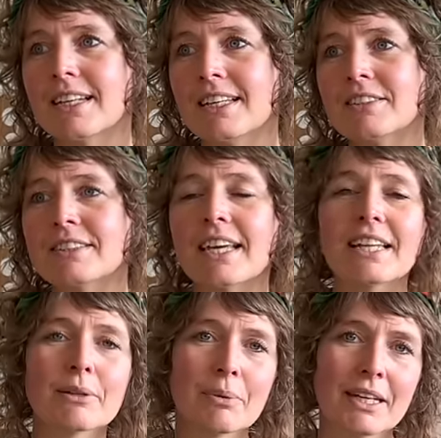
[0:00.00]
is
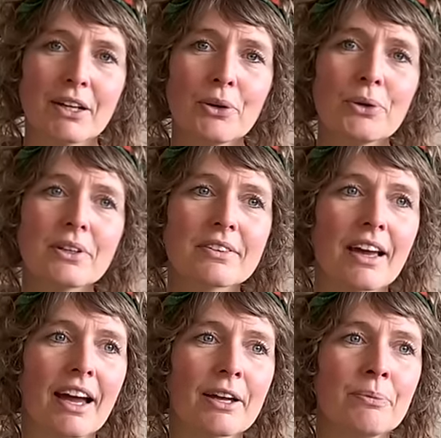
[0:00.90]
telling me all the
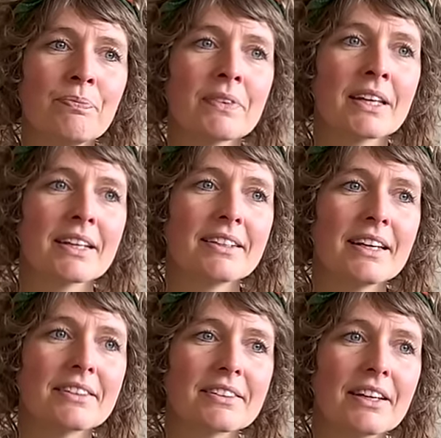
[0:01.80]
time
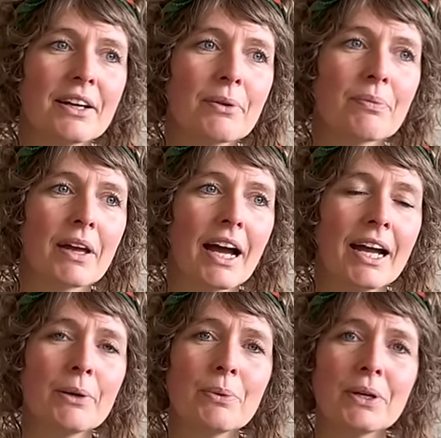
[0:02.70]
that
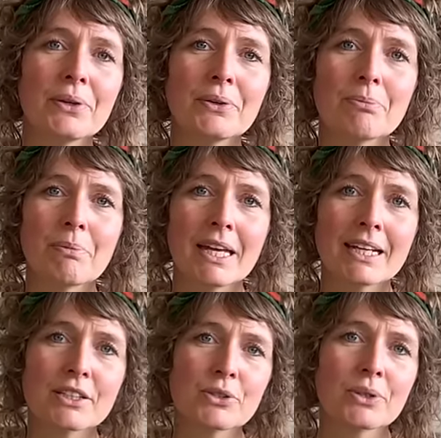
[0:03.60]
I will
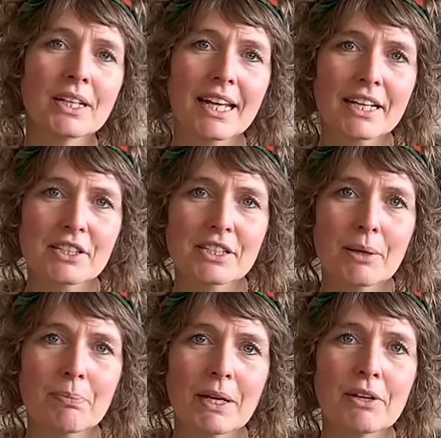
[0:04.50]
make it to the next
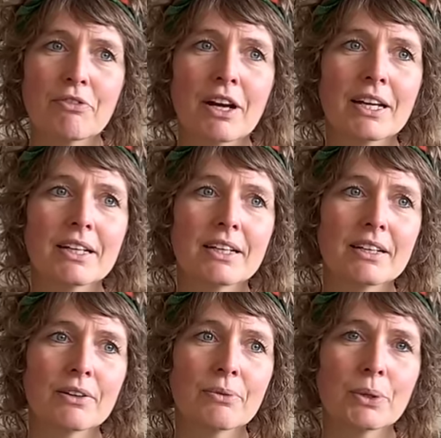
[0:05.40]
step if I
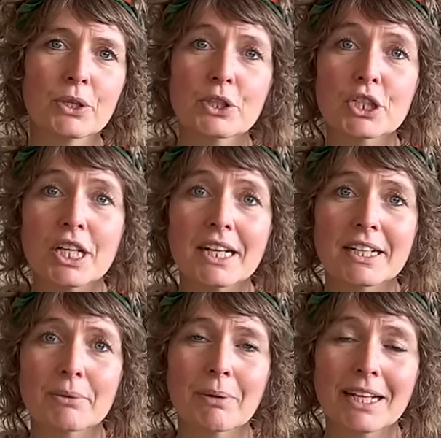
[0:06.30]
will
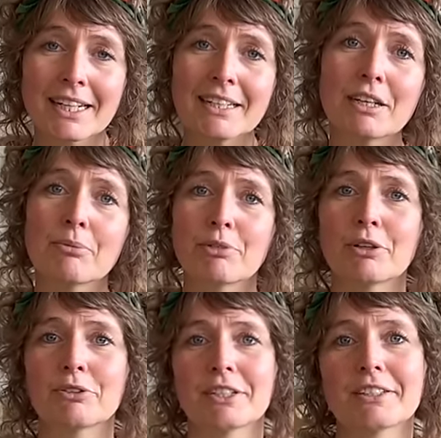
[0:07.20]
share my cleaning
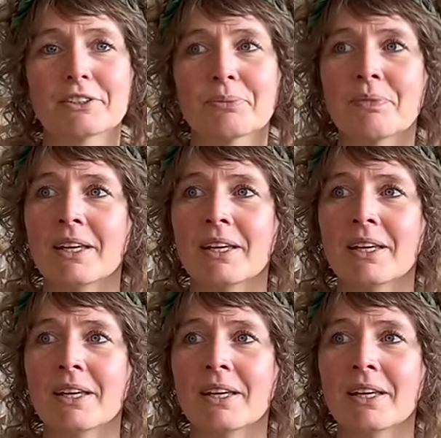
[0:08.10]
process.